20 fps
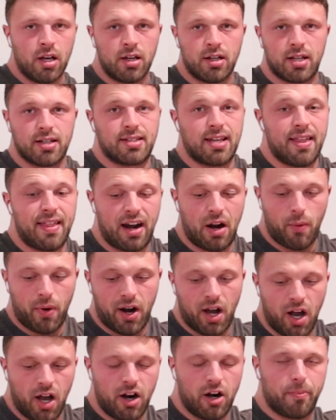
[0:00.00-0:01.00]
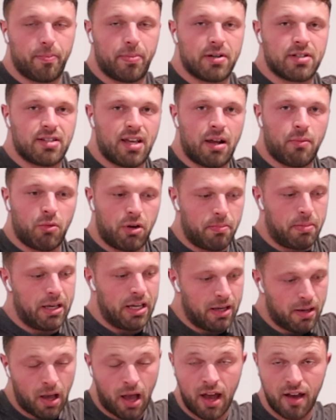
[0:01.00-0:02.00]
To say that I went 100% would
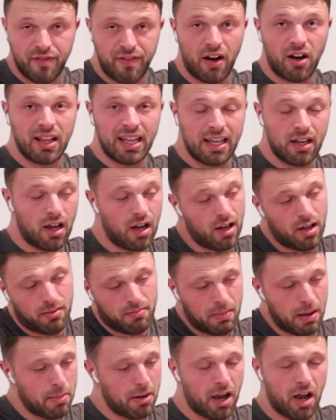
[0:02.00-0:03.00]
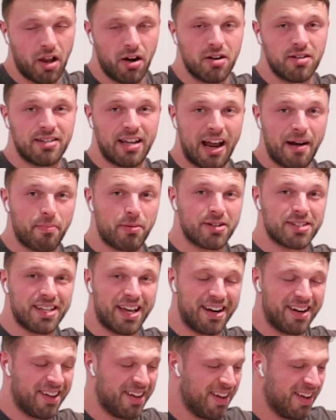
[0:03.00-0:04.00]
be fairly, maybe
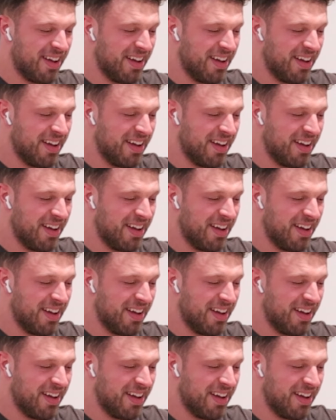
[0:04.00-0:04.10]
110%,